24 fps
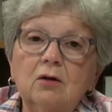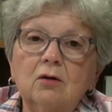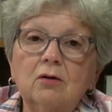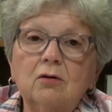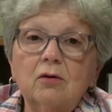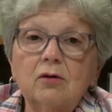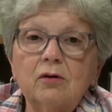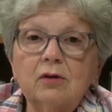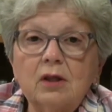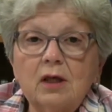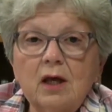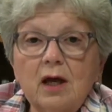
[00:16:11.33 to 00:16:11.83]

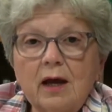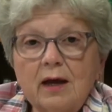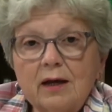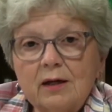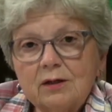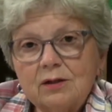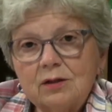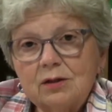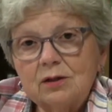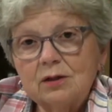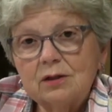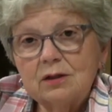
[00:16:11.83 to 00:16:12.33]
or the
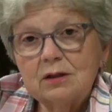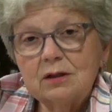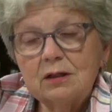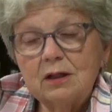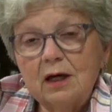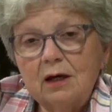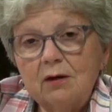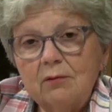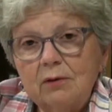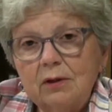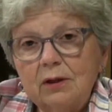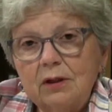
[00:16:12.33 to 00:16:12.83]
actions
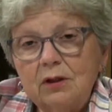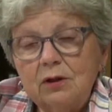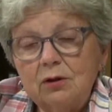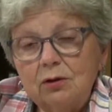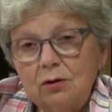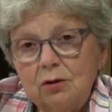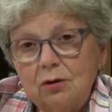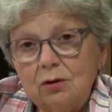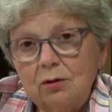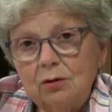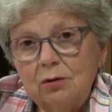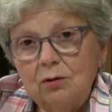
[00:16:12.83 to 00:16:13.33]
that we
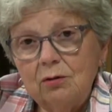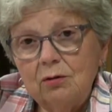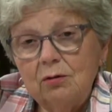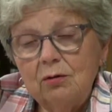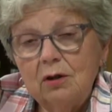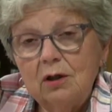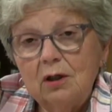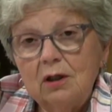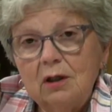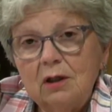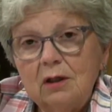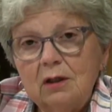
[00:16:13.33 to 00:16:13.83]
do
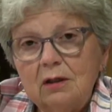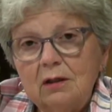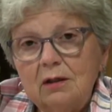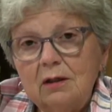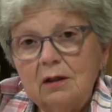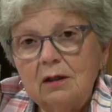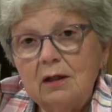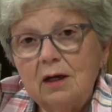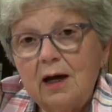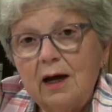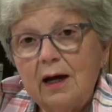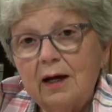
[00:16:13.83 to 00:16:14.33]

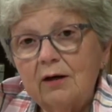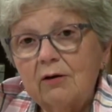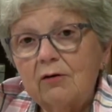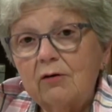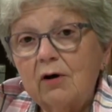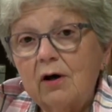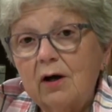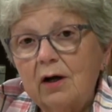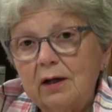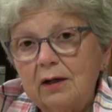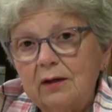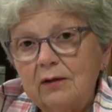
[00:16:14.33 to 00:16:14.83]
deny
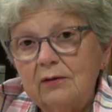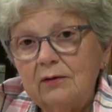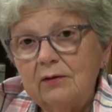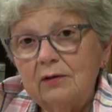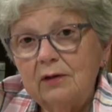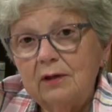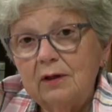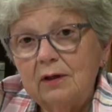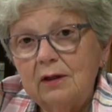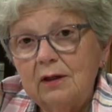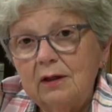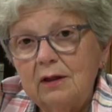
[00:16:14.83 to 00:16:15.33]

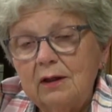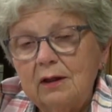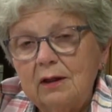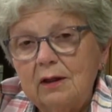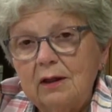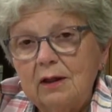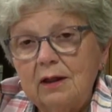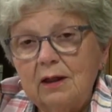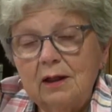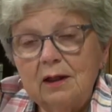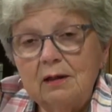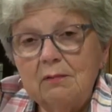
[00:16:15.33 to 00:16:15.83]
Christ.
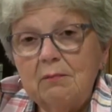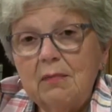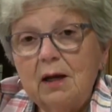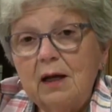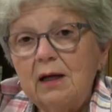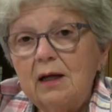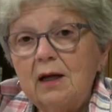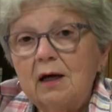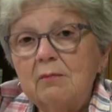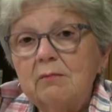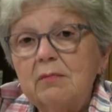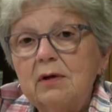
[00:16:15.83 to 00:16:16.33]
And it
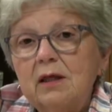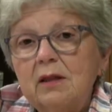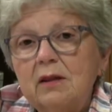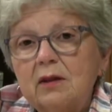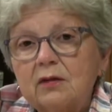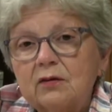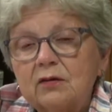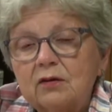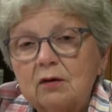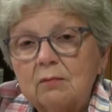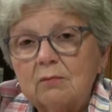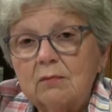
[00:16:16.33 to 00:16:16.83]
may not be
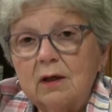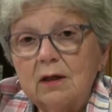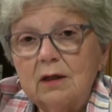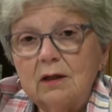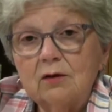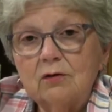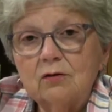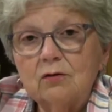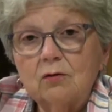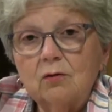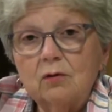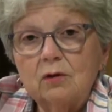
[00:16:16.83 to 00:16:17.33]
that somebody
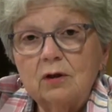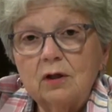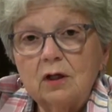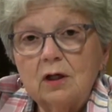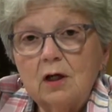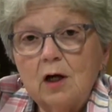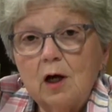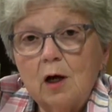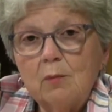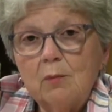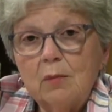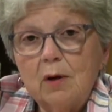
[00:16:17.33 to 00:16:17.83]
is going to
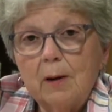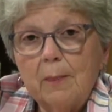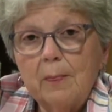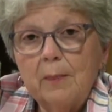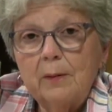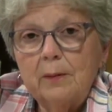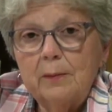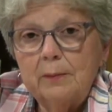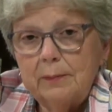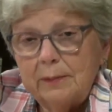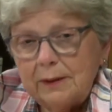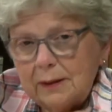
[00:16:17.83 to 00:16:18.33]
come up
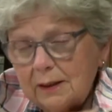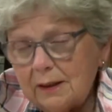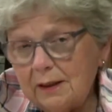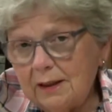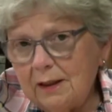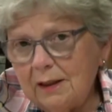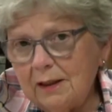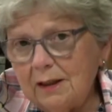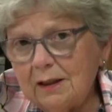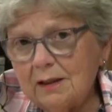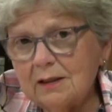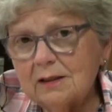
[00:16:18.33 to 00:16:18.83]
to
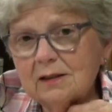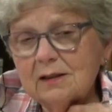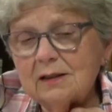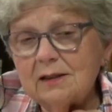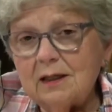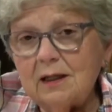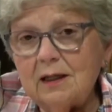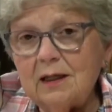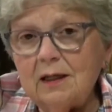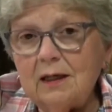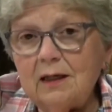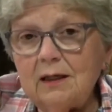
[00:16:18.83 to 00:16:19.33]
me and
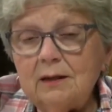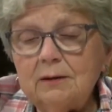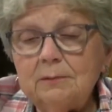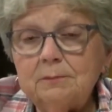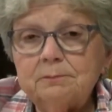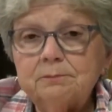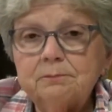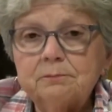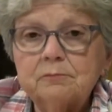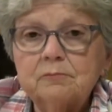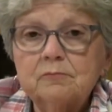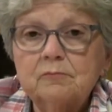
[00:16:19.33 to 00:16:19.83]
say,
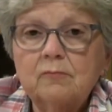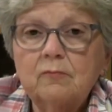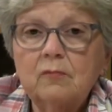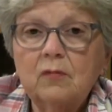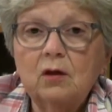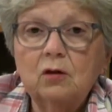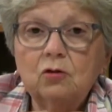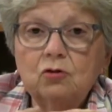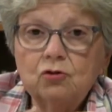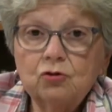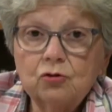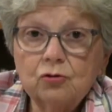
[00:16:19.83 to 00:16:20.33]

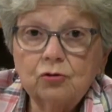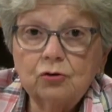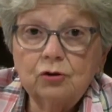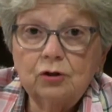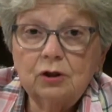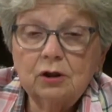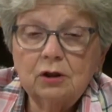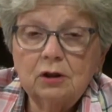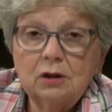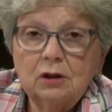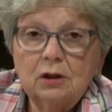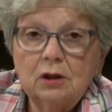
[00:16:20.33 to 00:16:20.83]

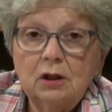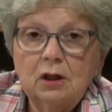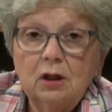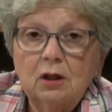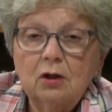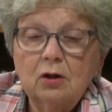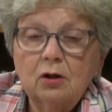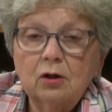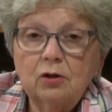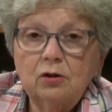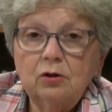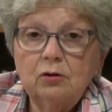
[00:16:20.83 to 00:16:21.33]
"Julia,
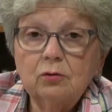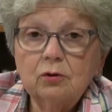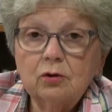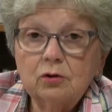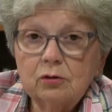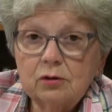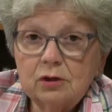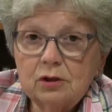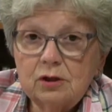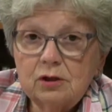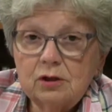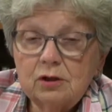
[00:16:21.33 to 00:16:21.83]
are you a
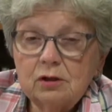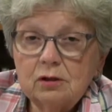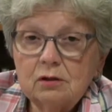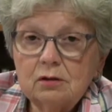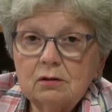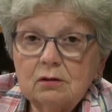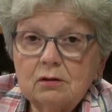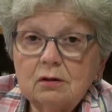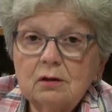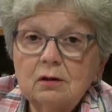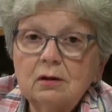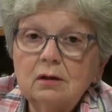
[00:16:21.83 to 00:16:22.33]

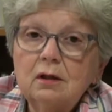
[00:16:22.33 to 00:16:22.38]
Christian?"